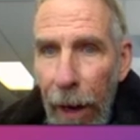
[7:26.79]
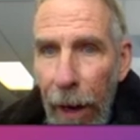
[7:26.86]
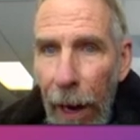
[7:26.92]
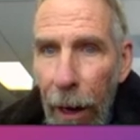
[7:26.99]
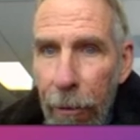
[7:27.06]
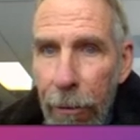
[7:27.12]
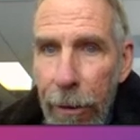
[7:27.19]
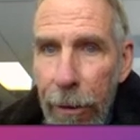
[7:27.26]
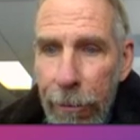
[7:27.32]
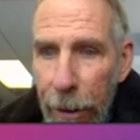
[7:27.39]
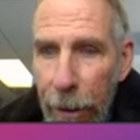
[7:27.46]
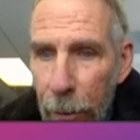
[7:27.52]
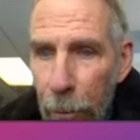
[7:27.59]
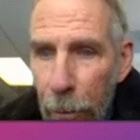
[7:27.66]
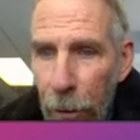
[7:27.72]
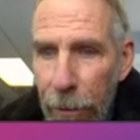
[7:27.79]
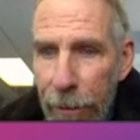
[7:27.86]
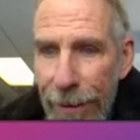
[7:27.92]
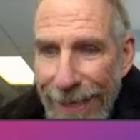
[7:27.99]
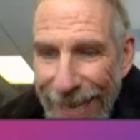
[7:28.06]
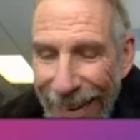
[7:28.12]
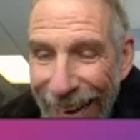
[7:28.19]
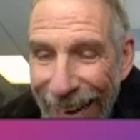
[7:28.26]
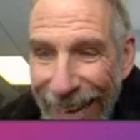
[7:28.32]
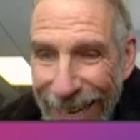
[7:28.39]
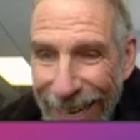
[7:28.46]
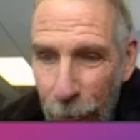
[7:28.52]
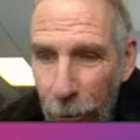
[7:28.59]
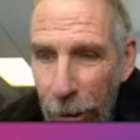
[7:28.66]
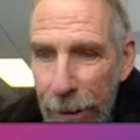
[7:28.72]
How incredible is that?
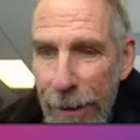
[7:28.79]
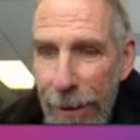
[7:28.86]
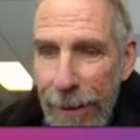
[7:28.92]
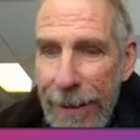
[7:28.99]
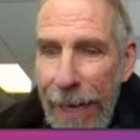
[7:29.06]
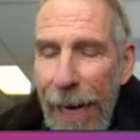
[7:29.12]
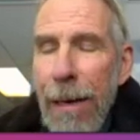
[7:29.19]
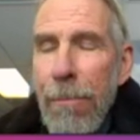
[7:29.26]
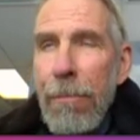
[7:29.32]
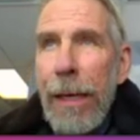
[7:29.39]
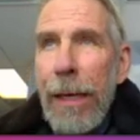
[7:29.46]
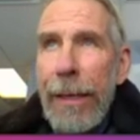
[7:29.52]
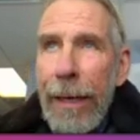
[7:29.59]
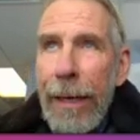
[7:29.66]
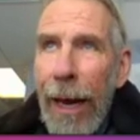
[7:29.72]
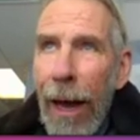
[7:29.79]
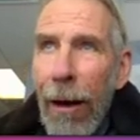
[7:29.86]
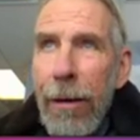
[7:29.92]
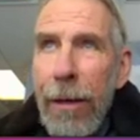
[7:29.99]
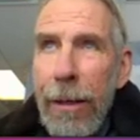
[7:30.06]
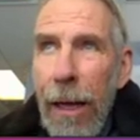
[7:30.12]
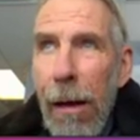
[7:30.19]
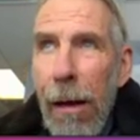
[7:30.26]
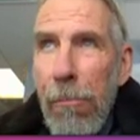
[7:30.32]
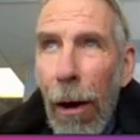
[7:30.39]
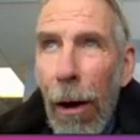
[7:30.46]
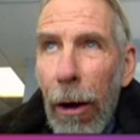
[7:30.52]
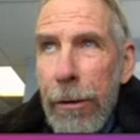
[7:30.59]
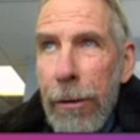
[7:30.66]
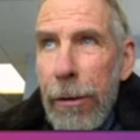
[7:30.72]
And what does that mean? And how could that
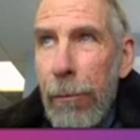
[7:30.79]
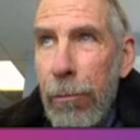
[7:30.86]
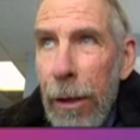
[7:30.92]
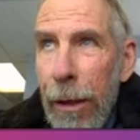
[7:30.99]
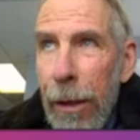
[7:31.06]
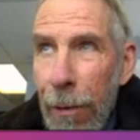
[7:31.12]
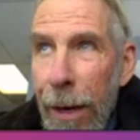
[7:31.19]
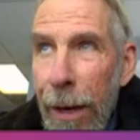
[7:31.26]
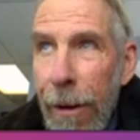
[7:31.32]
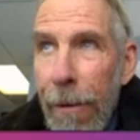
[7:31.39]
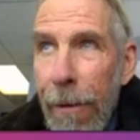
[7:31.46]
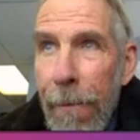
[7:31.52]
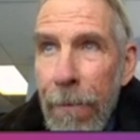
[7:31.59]
possibly be?